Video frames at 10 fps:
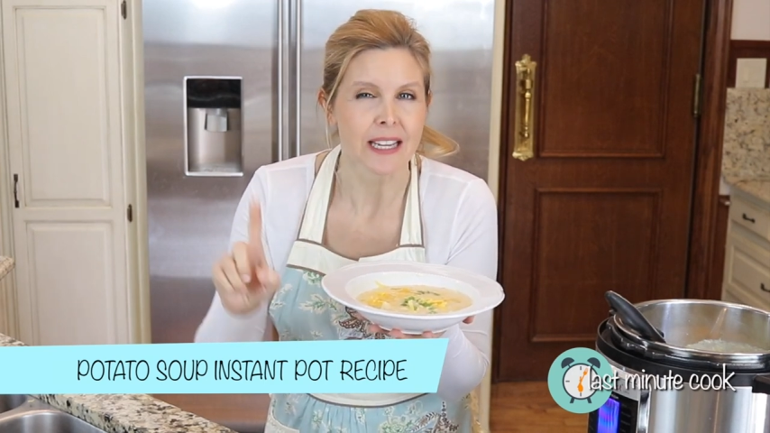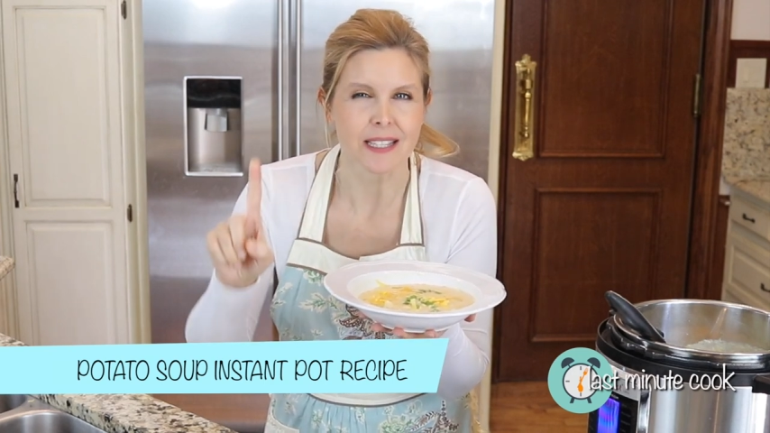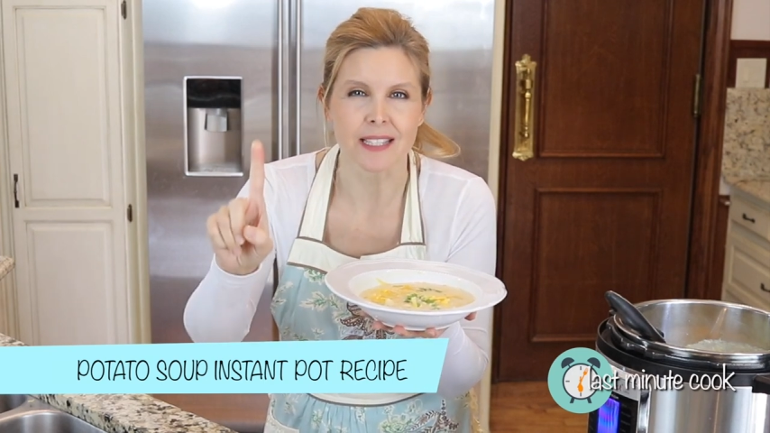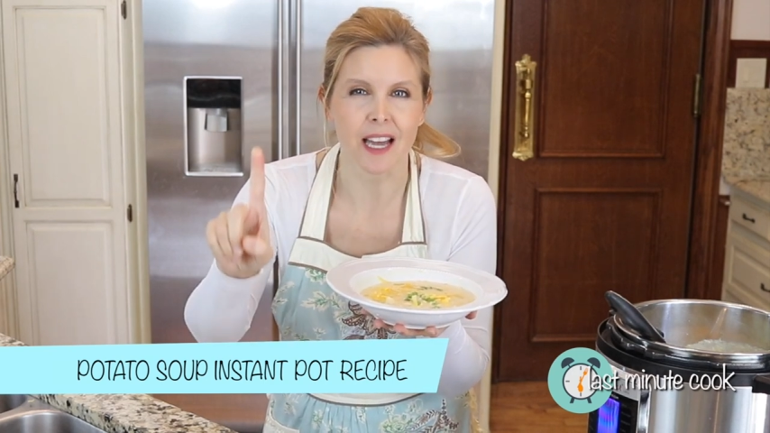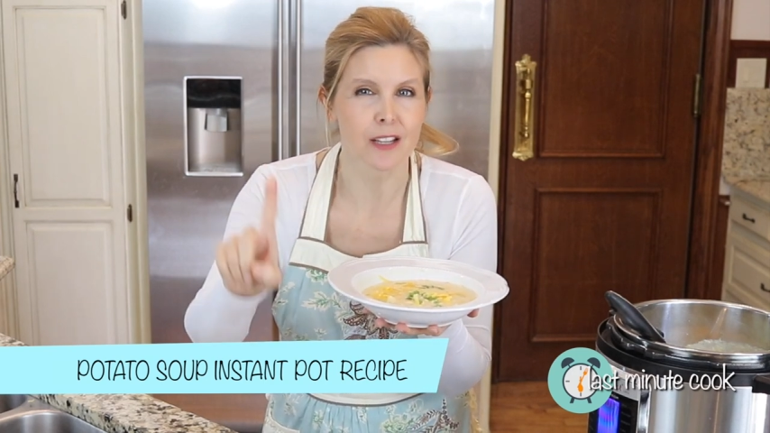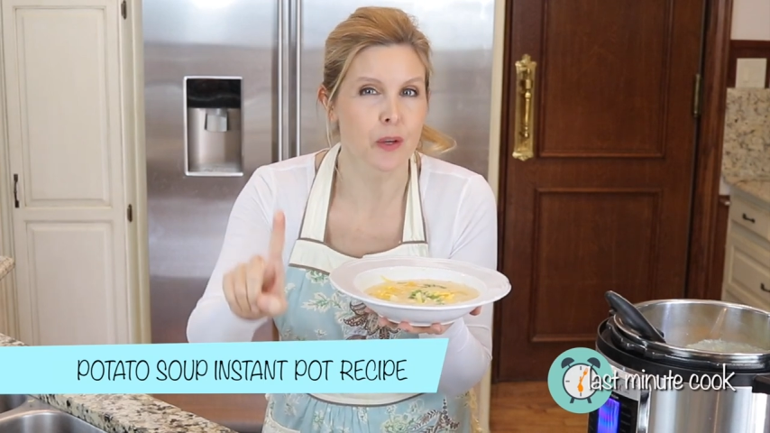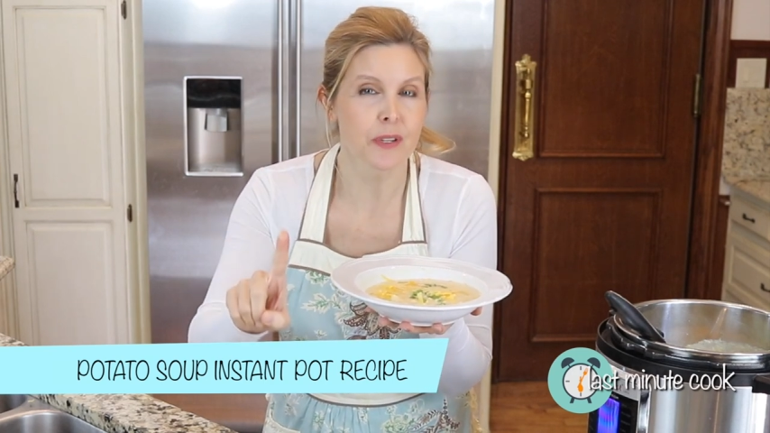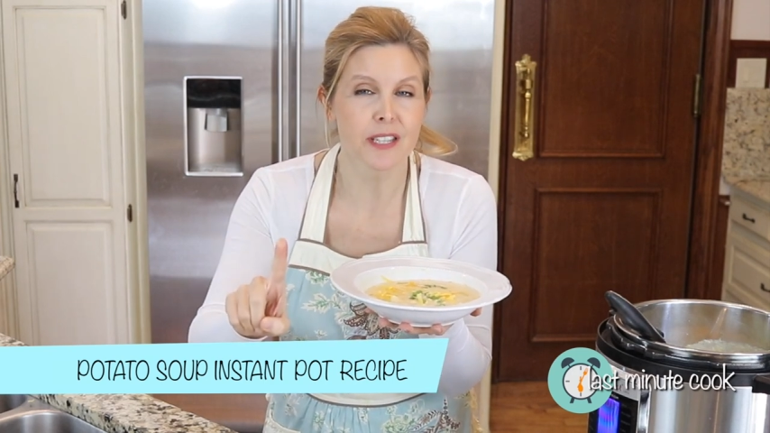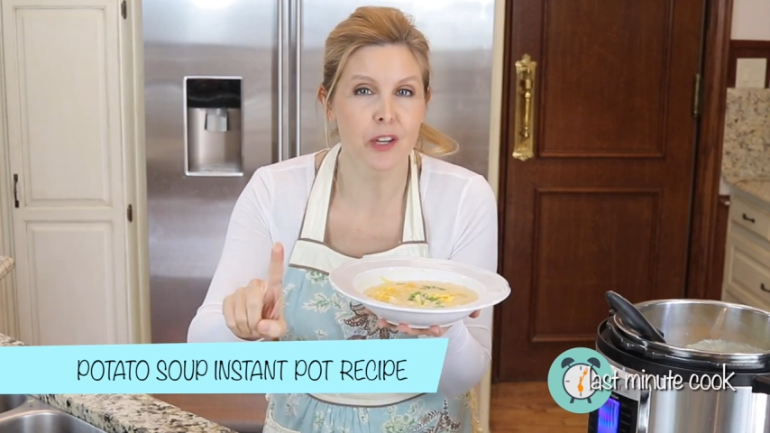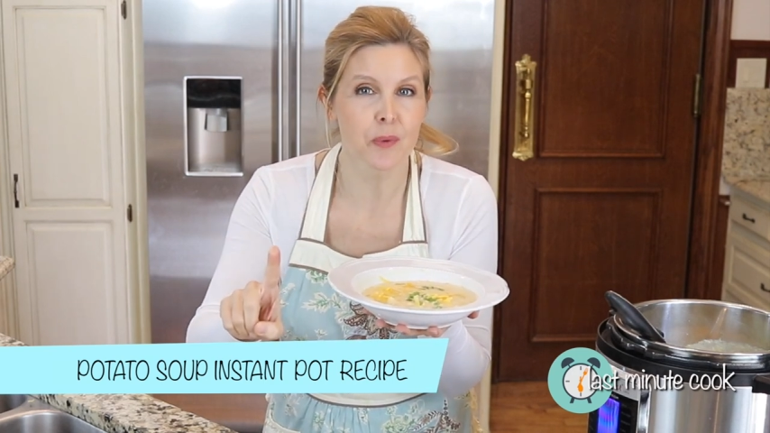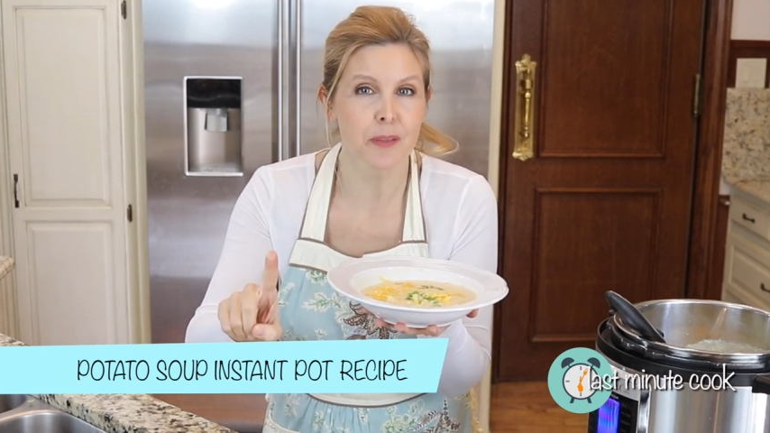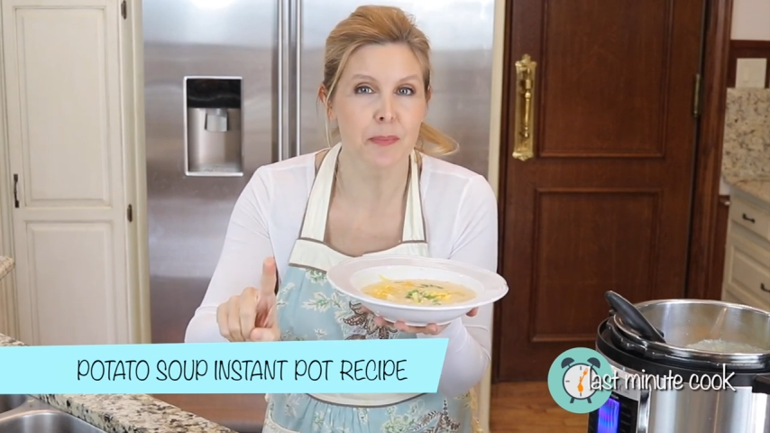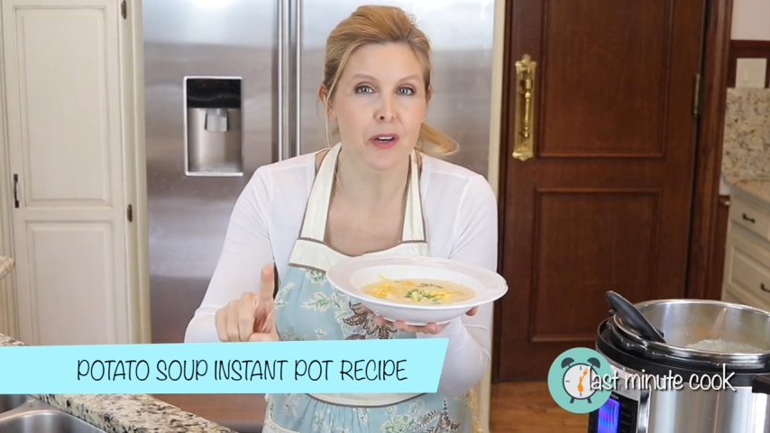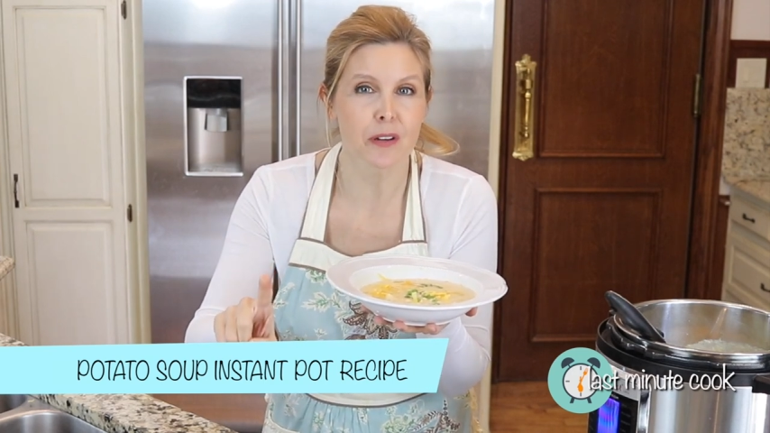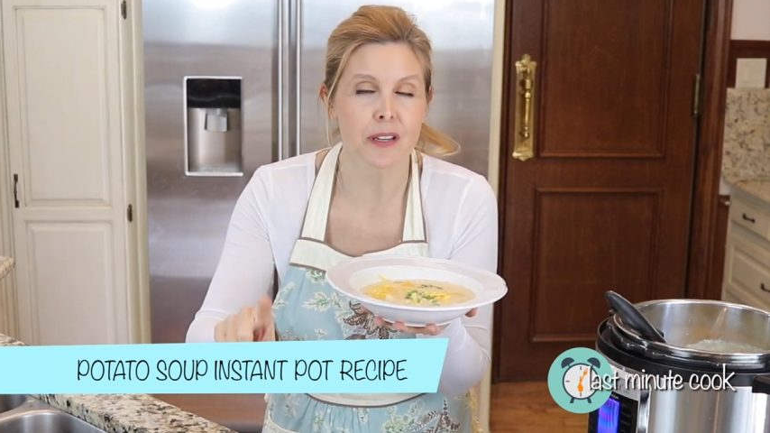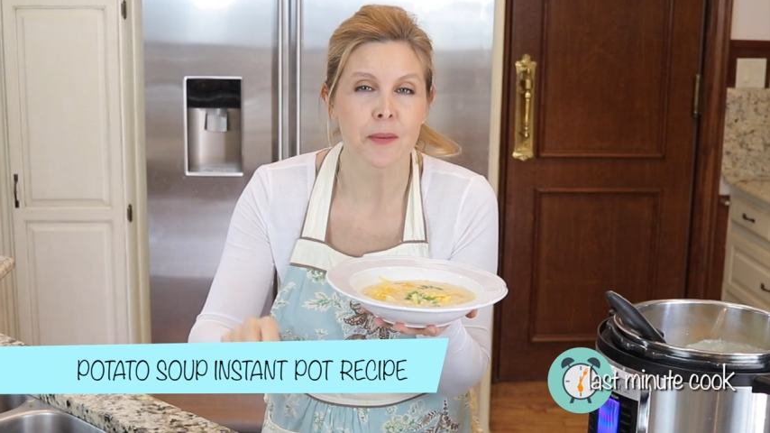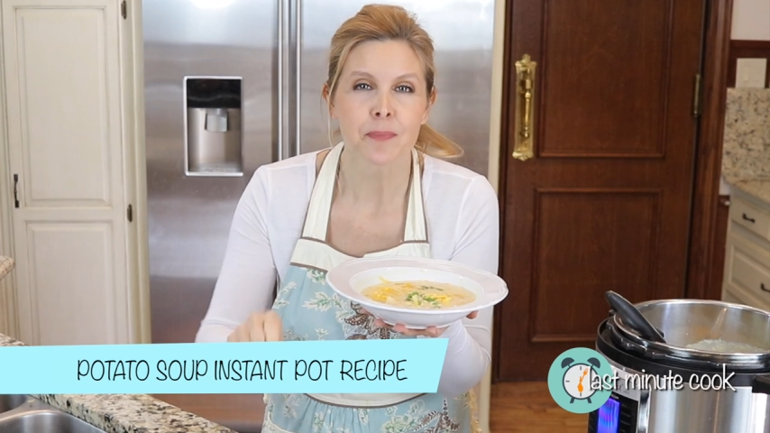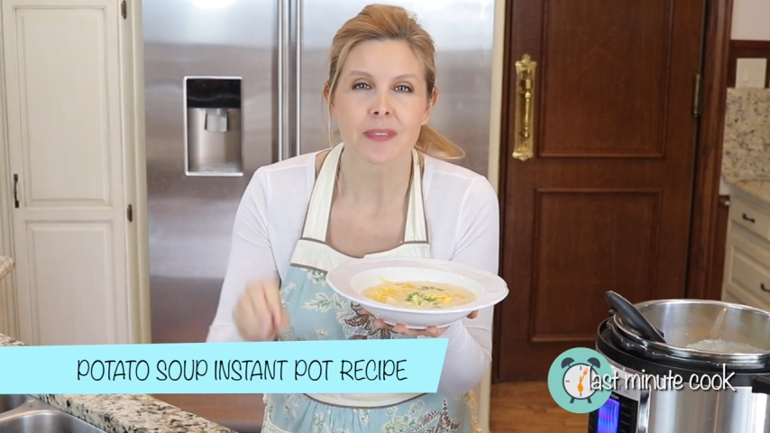It's not loaded down with milk.